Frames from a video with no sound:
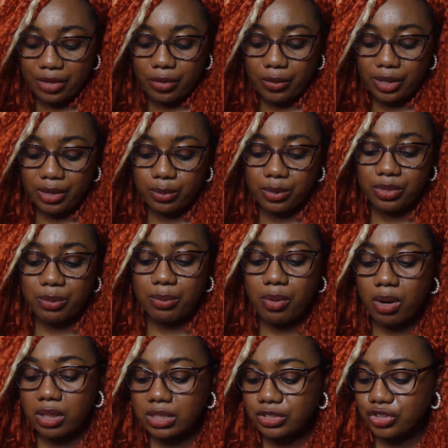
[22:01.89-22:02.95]
go in with the
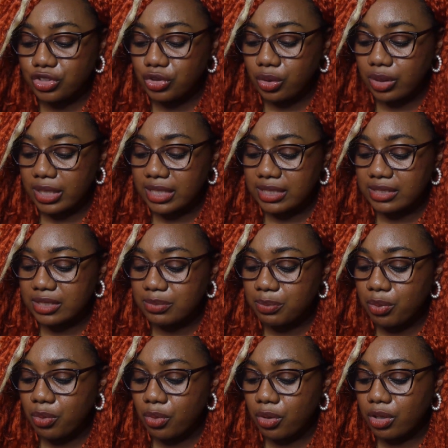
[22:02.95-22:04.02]
Paula's Choice
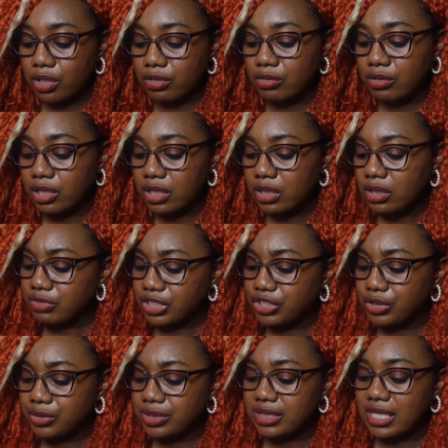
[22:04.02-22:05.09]

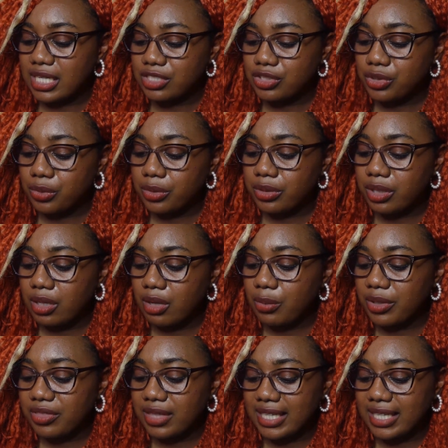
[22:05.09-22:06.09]
Pore-Reducing Toner with